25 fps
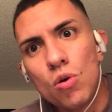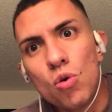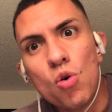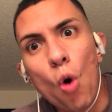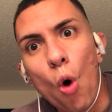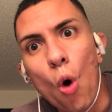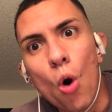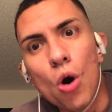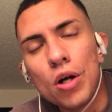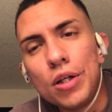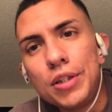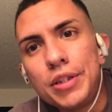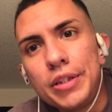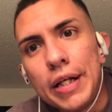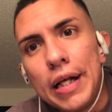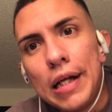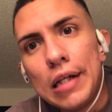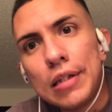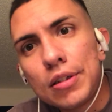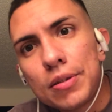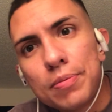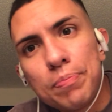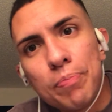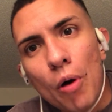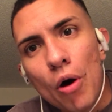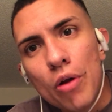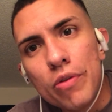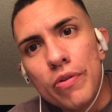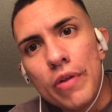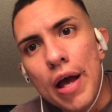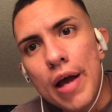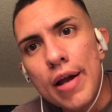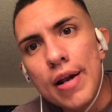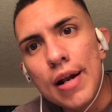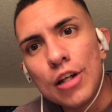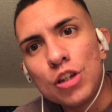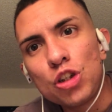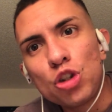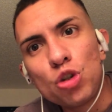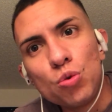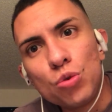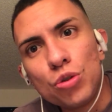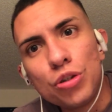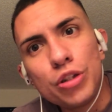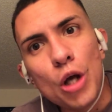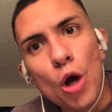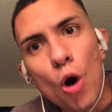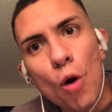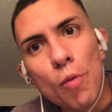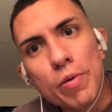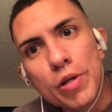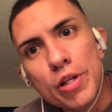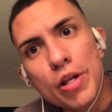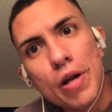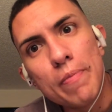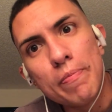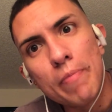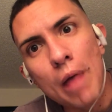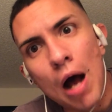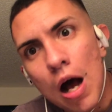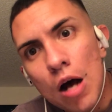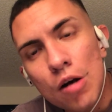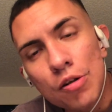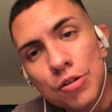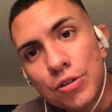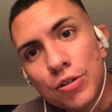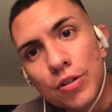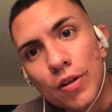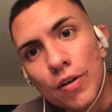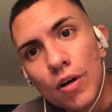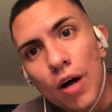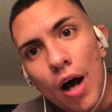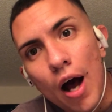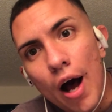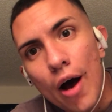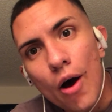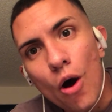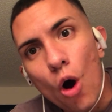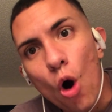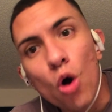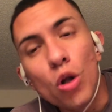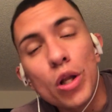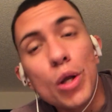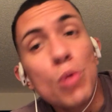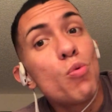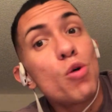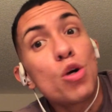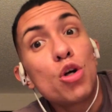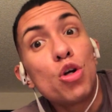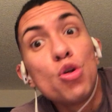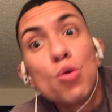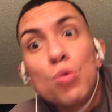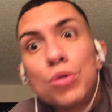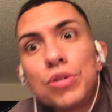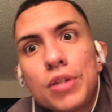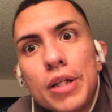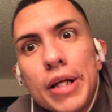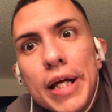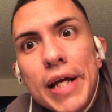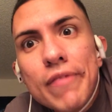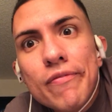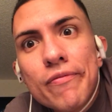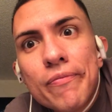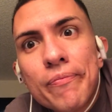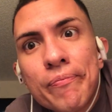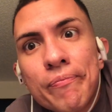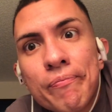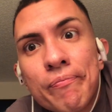gorgeous, but then as soon as they open their mouths, they're, uh, all I want to do is leave.